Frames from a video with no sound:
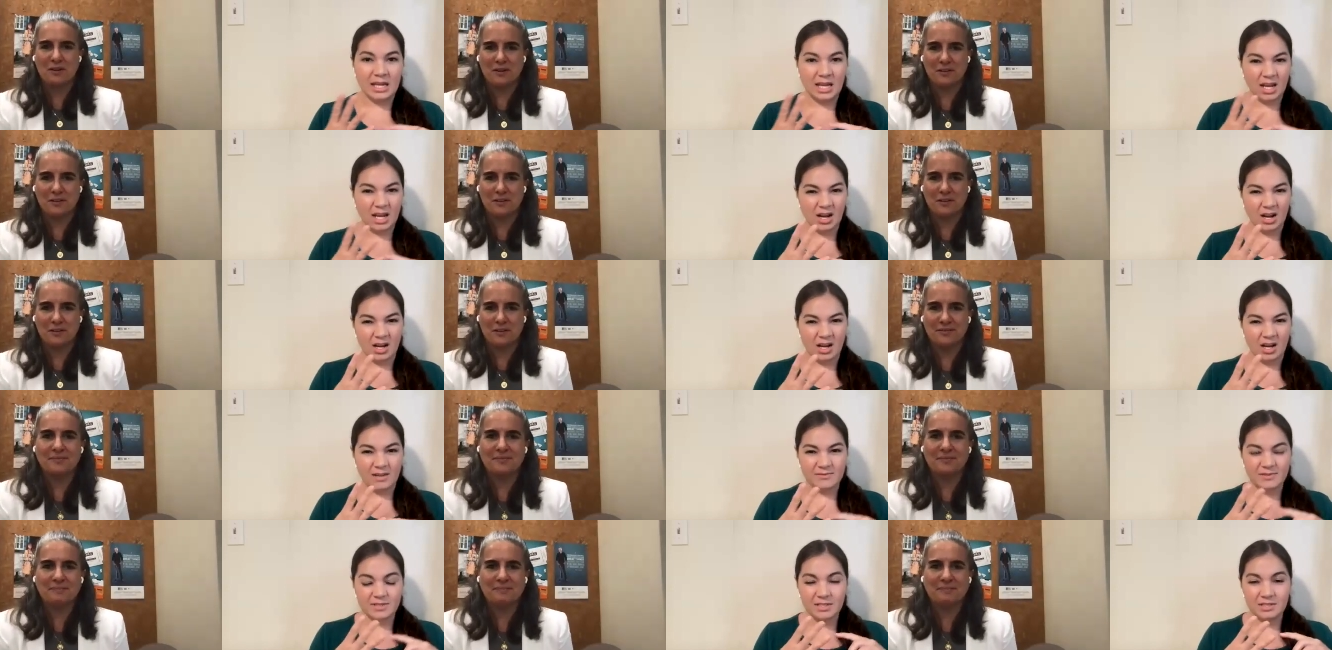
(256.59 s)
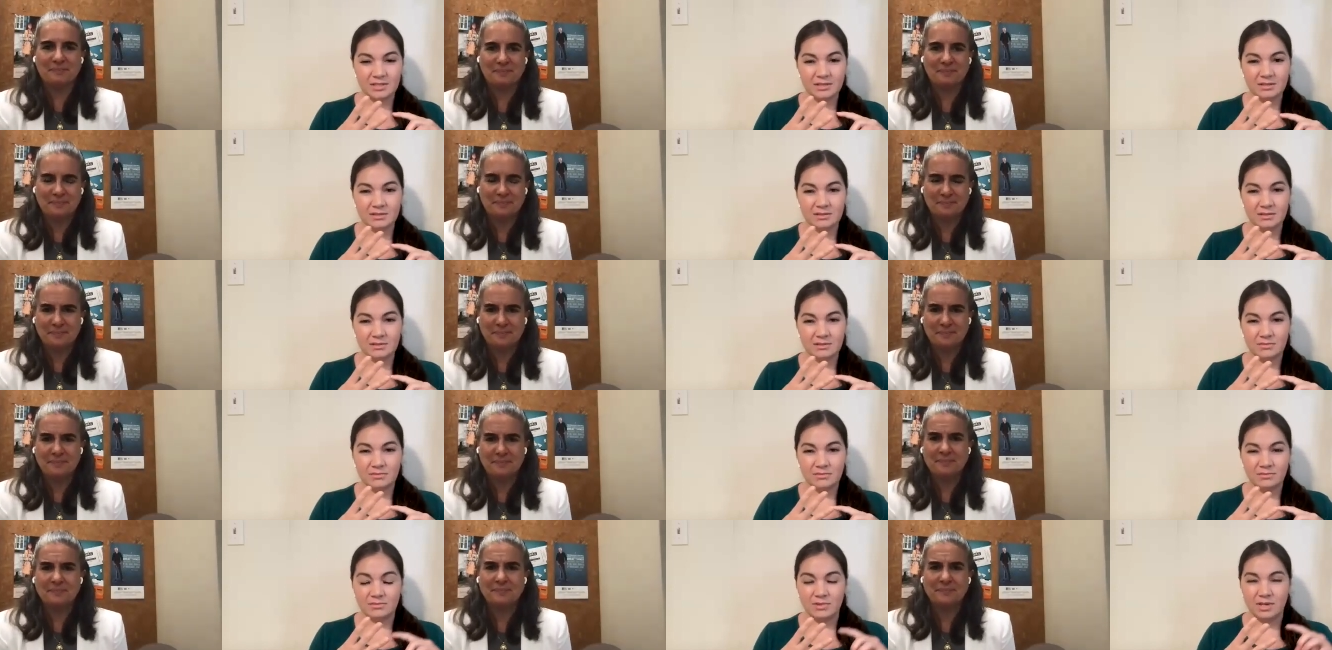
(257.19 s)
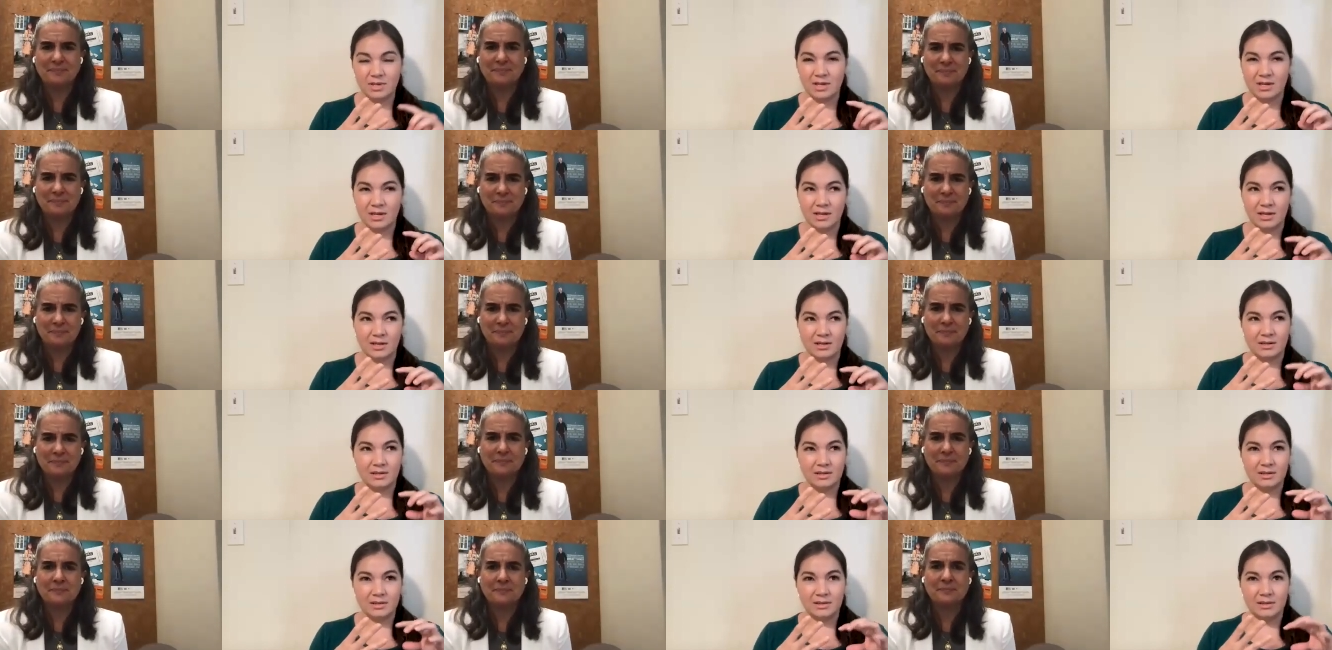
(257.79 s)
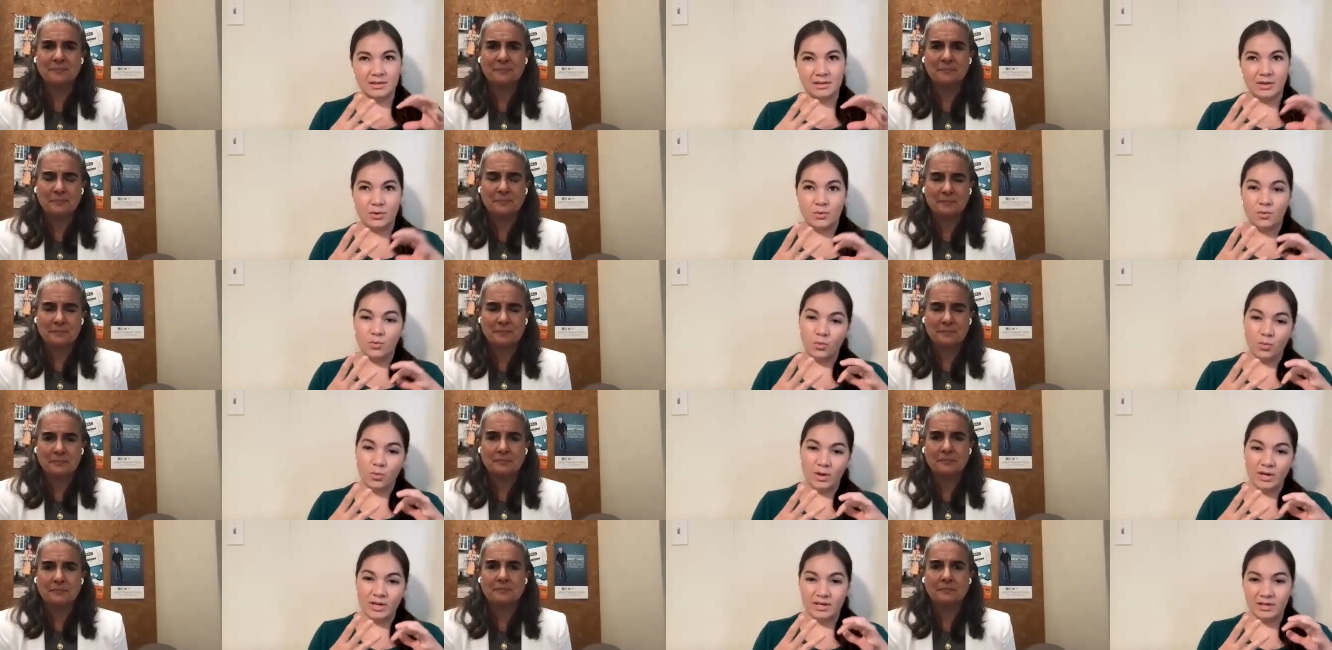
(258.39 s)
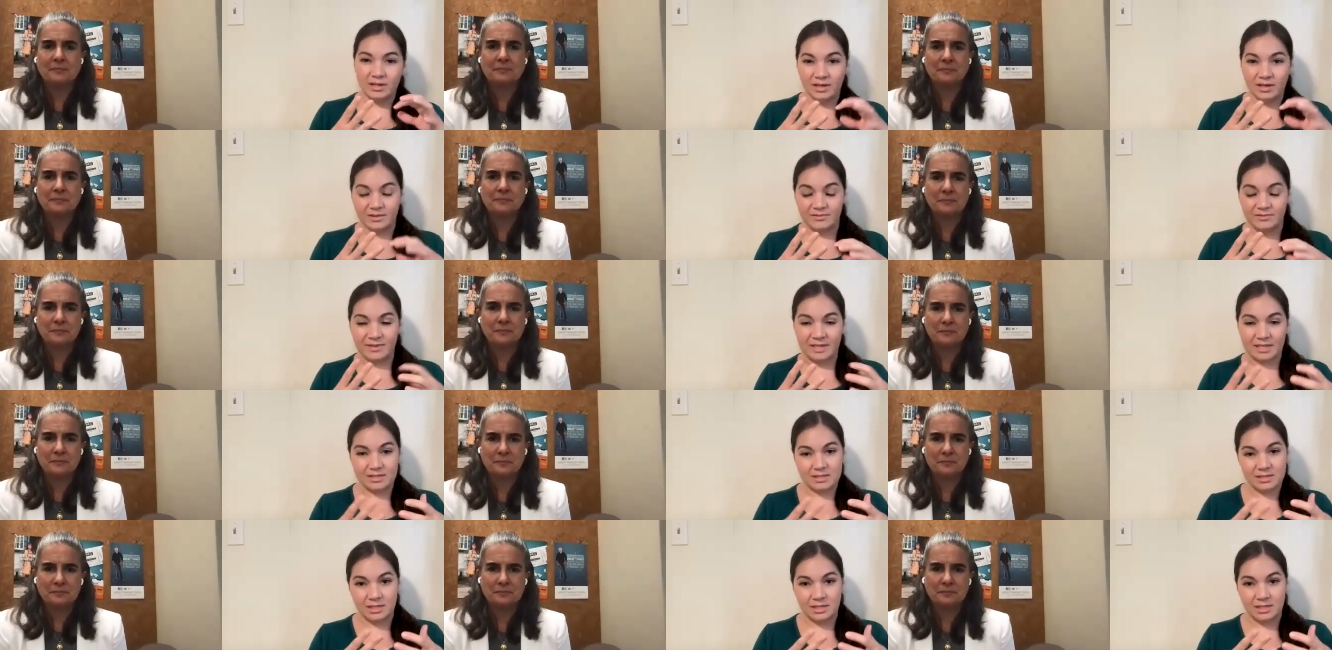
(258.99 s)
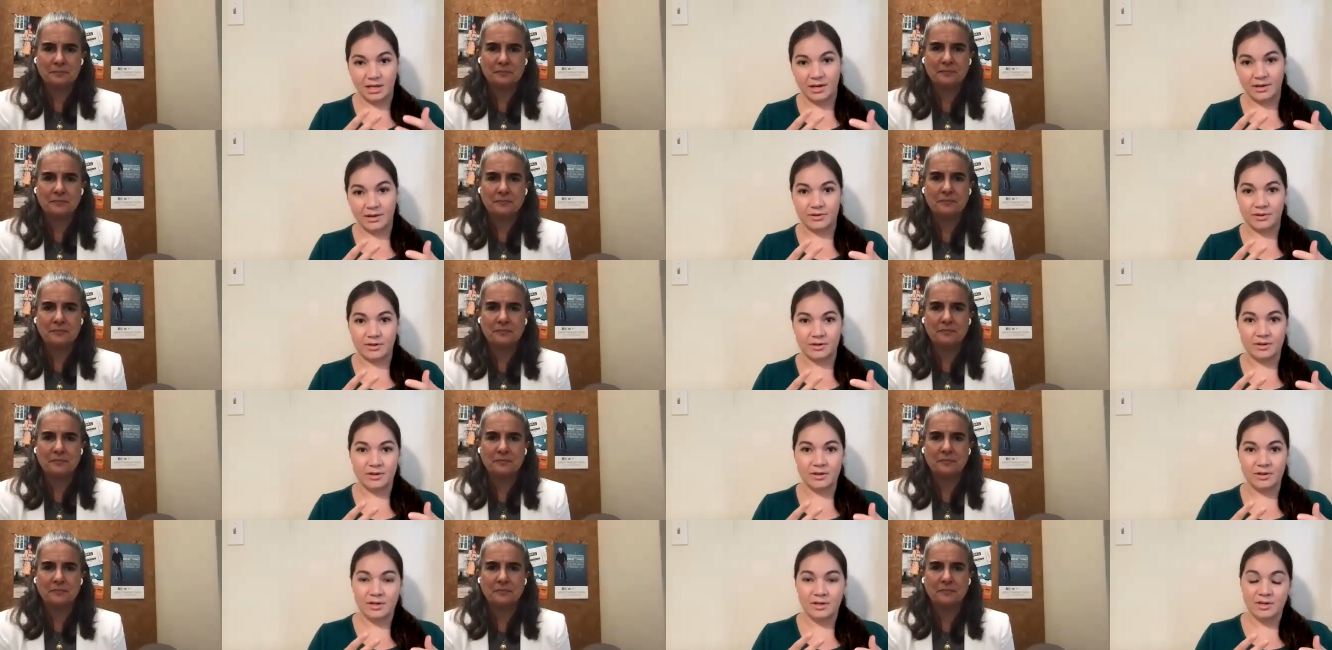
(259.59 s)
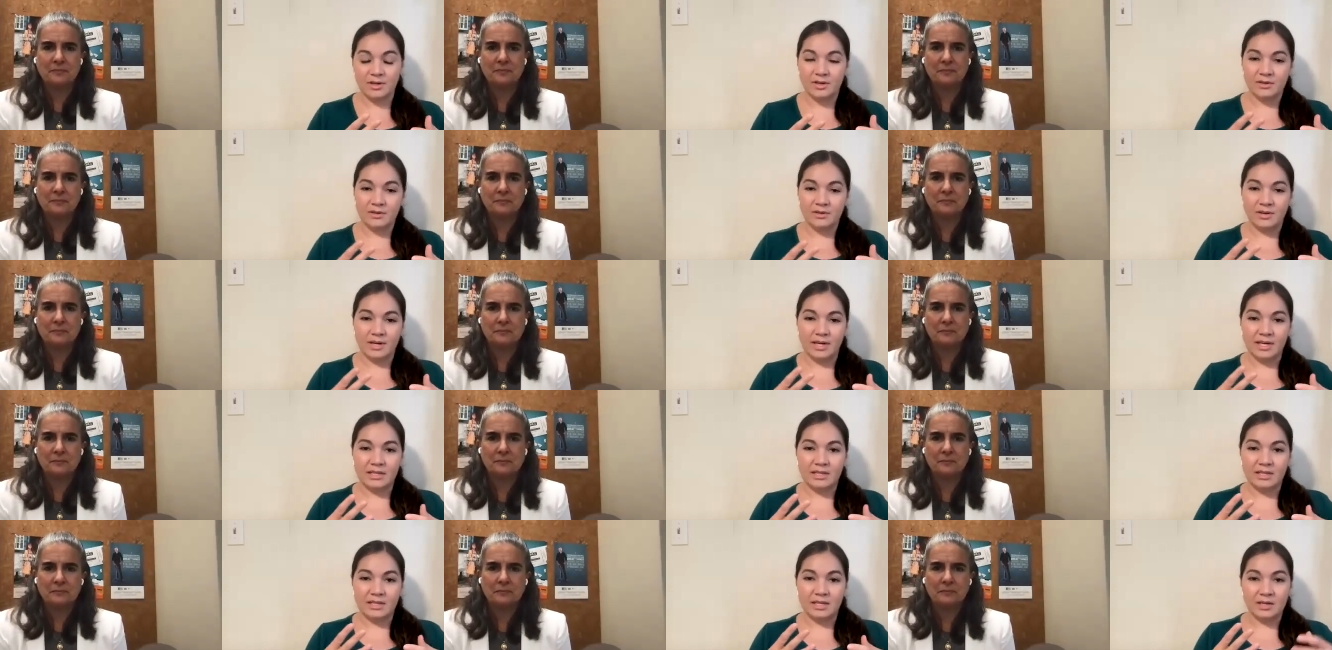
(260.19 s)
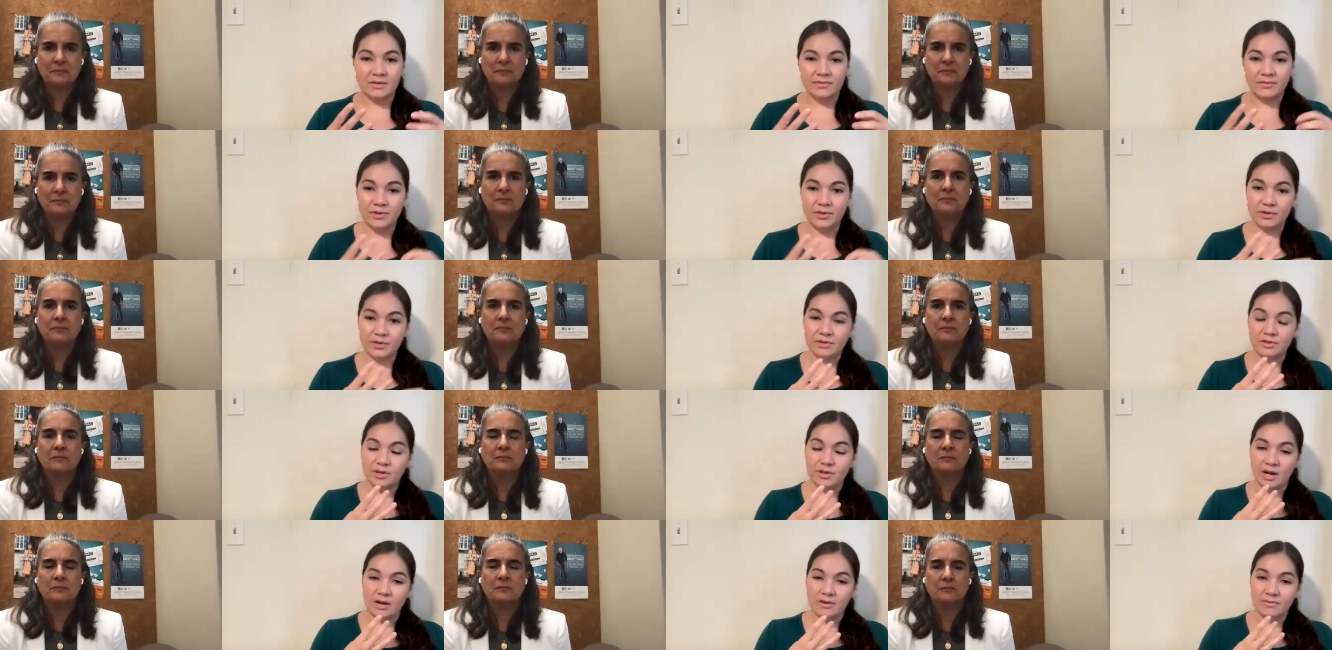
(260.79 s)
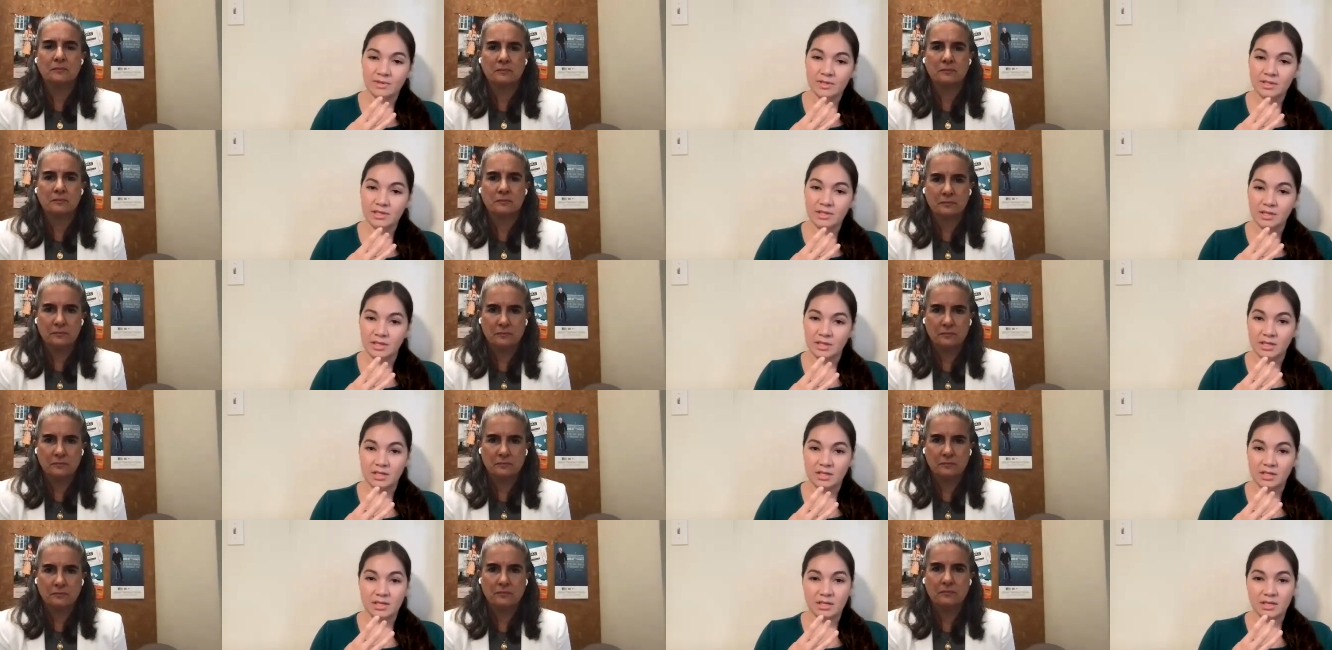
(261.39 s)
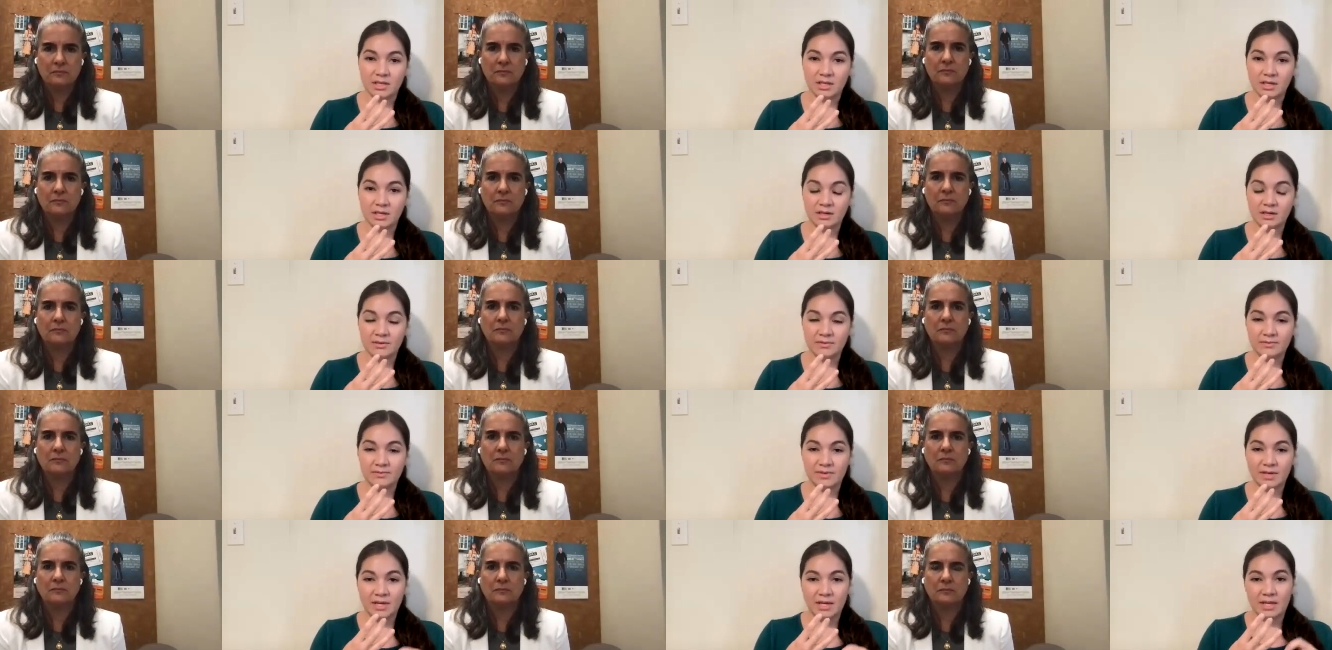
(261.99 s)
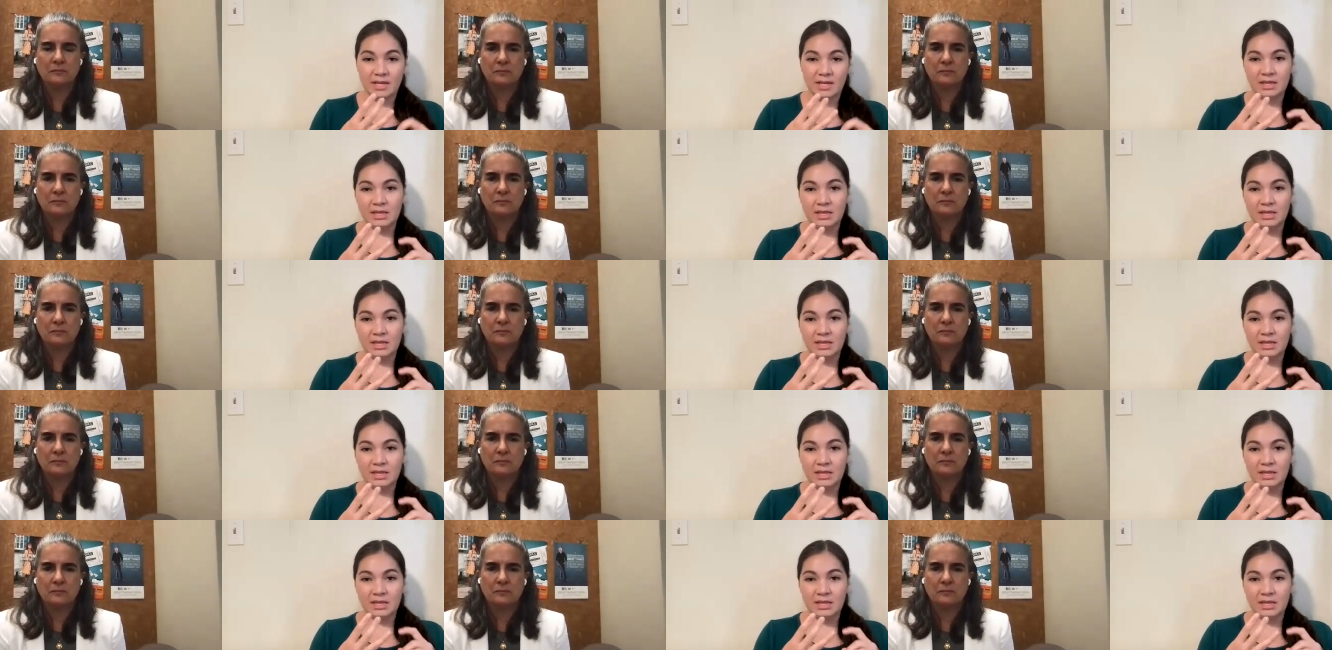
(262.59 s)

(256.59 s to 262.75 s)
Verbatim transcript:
Speaker 1: they often uh, like one affects the other right like if you're not really eating enough